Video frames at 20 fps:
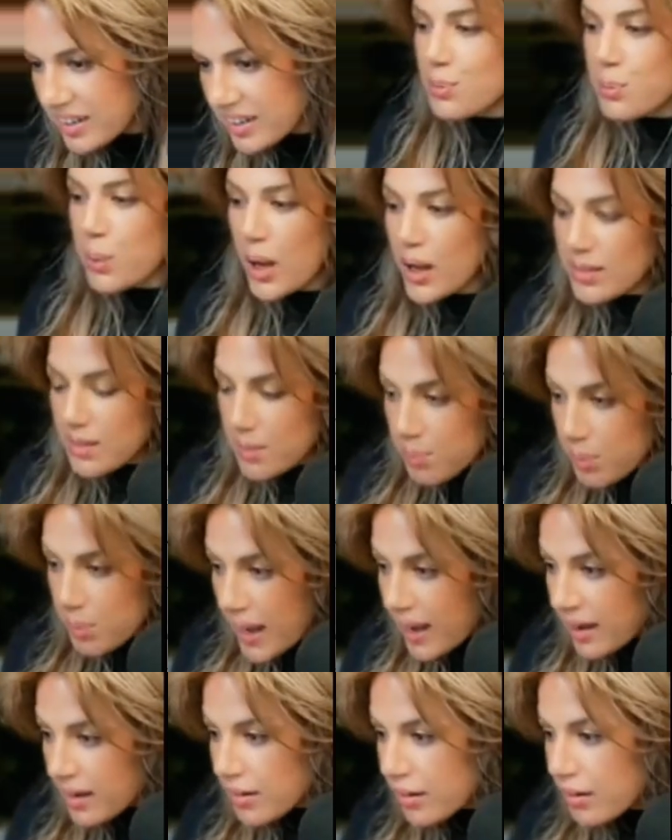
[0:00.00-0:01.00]
Spot the
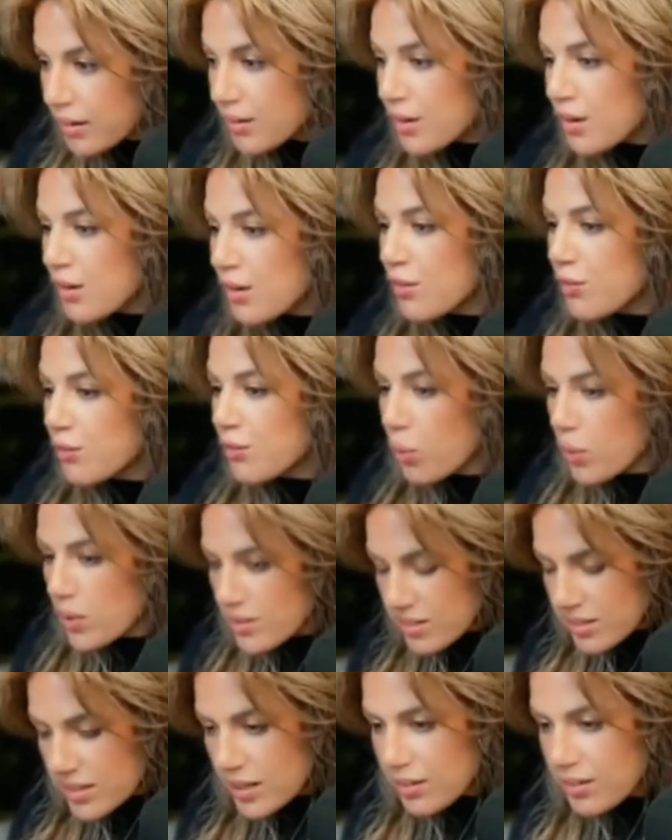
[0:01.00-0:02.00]
pattern,
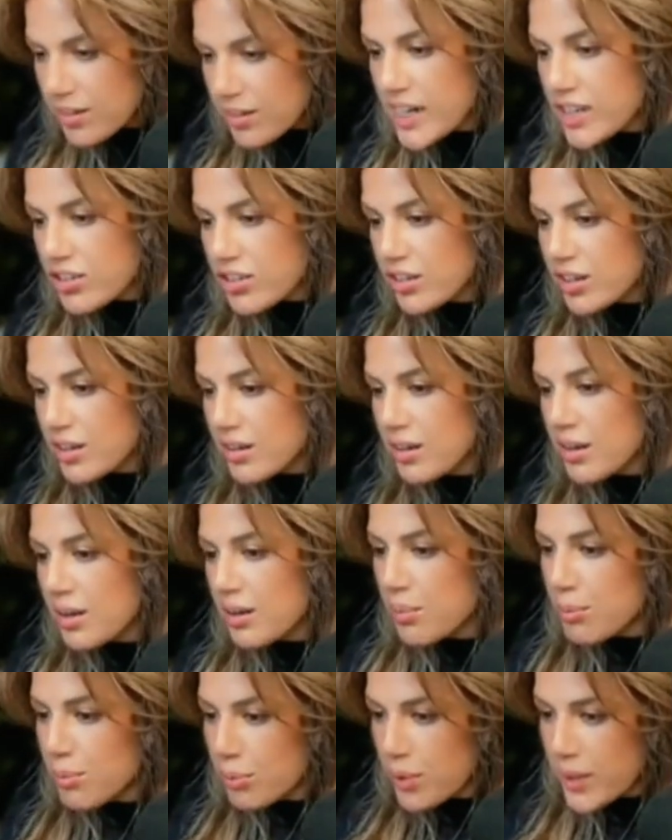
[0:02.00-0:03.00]
force iteration,
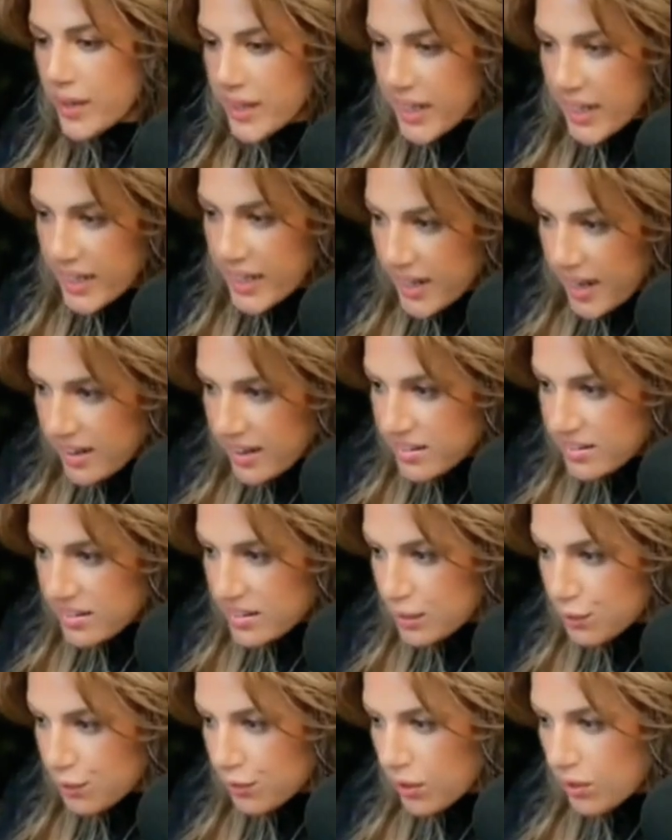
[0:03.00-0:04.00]
break AI's
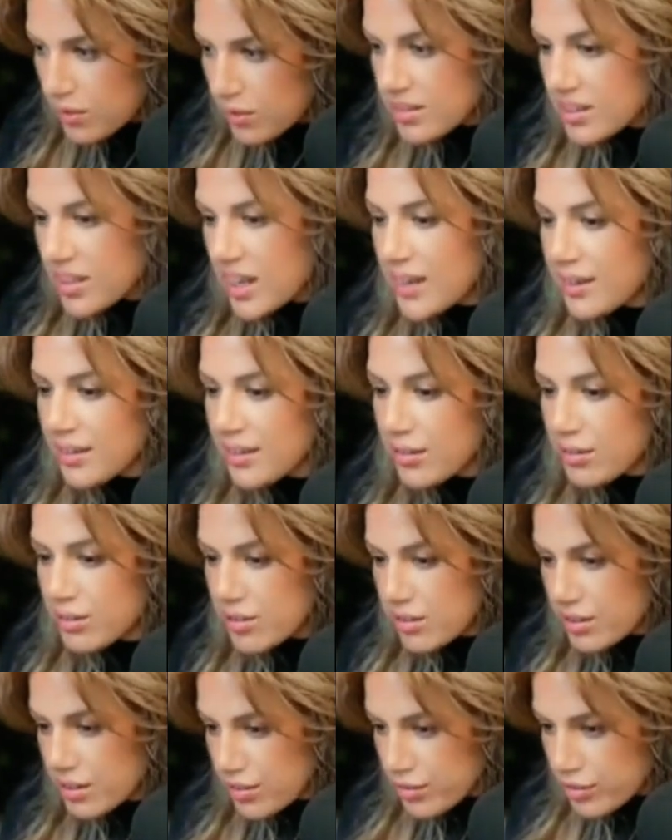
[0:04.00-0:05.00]
defaults, and use
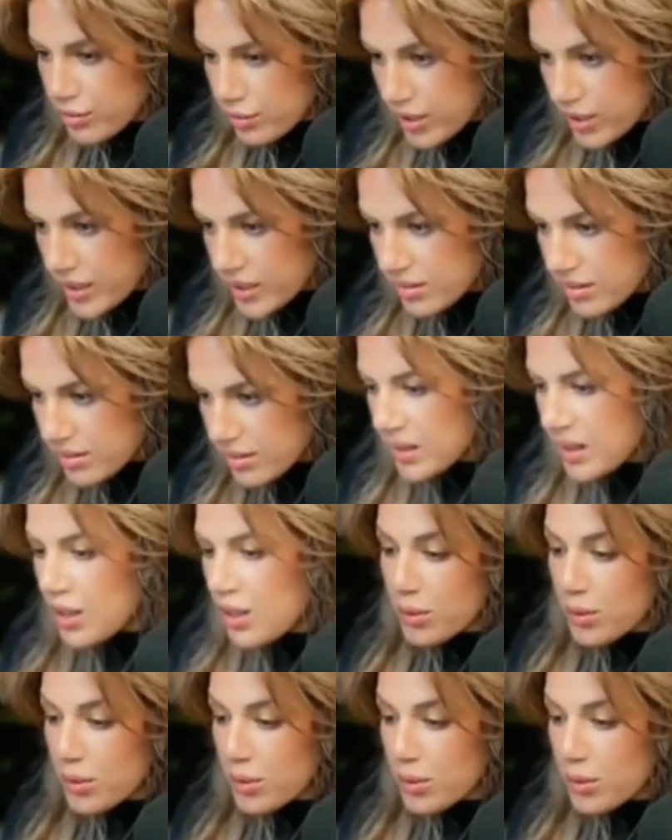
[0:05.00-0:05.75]
constraints.